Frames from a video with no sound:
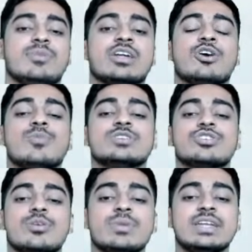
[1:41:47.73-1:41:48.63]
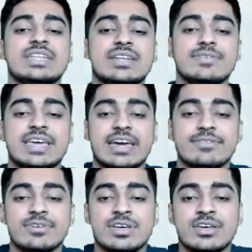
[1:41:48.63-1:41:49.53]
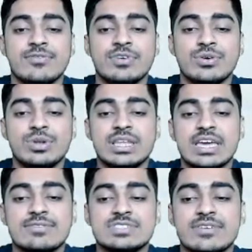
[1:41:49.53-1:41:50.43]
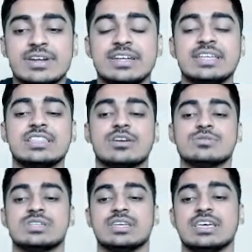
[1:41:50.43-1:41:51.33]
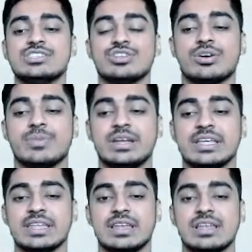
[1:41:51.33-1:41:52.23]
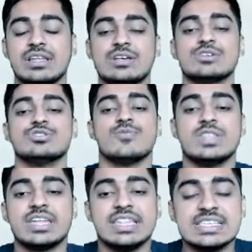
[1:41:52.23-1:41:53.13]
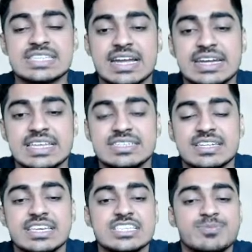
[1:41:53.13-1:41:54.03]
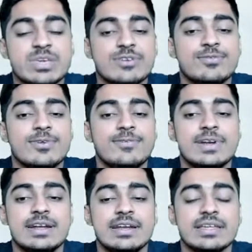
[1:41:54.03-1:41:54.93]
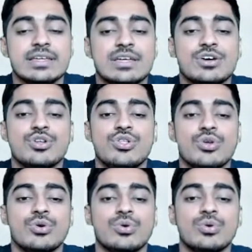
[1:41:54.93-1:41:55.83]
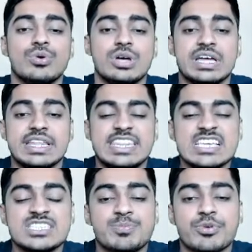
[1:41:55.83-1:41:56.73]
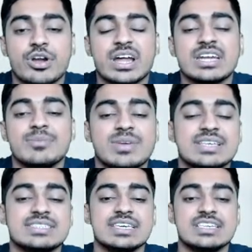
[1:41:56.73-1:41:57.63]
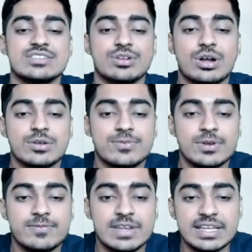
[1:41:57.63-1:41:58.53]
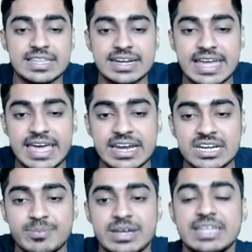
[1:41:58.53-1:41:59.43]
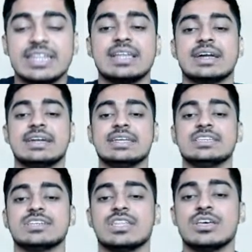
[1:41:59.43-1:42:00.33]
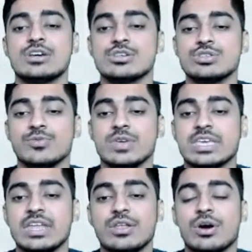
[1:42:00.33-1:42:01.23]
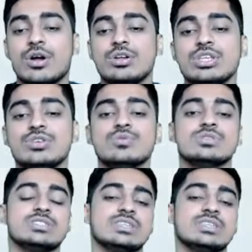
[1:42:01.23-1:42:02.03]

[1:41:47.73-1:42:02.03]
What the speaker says: How much raw material we have? We only have 17,000 kg raw material. So whether this condition is being fulfilled? No. This product mix is not fulfilling the direct material condition. So we cannot use